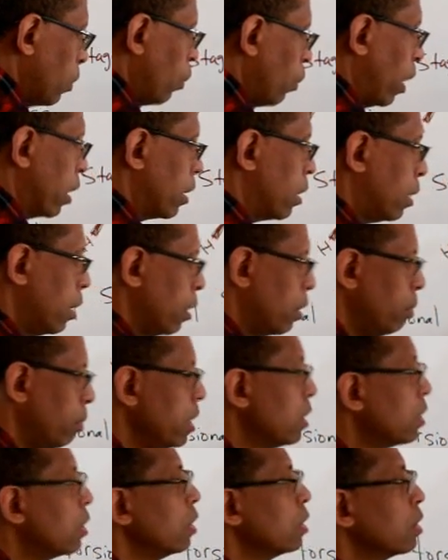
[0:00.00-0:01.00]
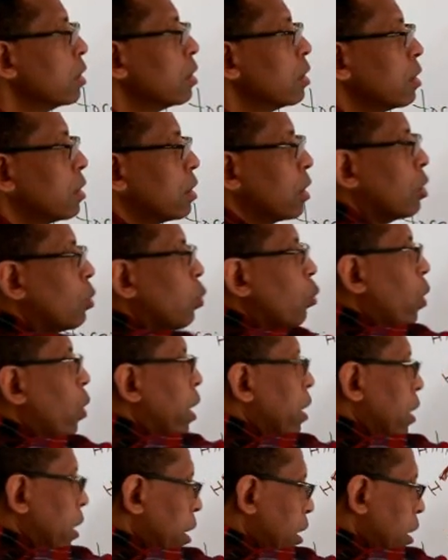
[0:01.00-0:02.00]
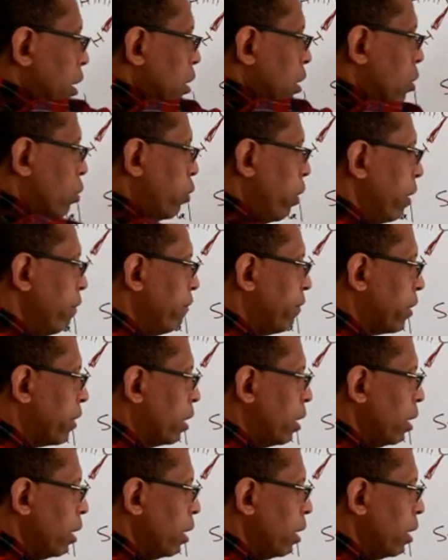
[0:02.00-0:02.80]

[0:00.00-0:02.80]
What it means is this one is 12